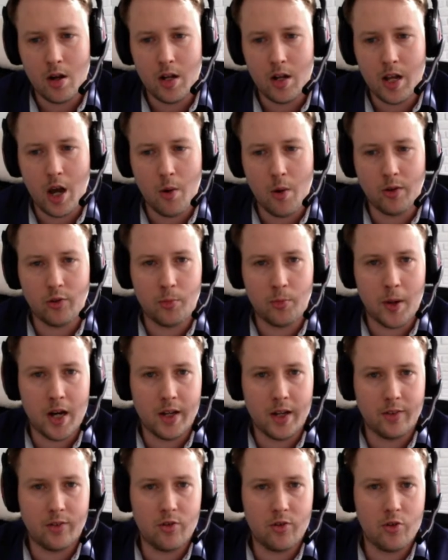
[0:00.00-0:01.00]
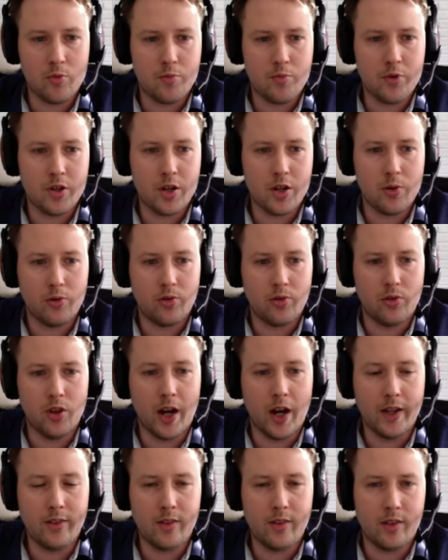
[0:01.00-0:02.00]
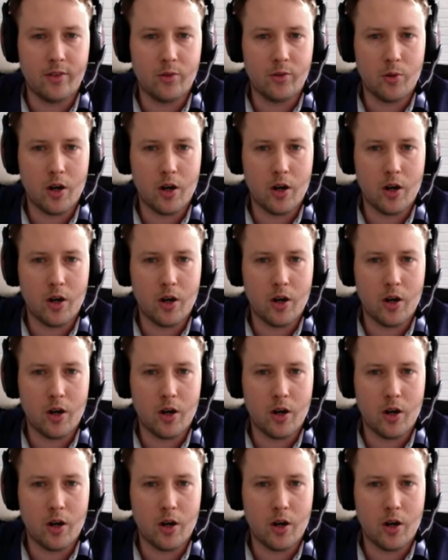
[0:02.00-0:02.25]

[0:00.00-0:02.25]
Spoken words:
NEO aspires to produce 90 to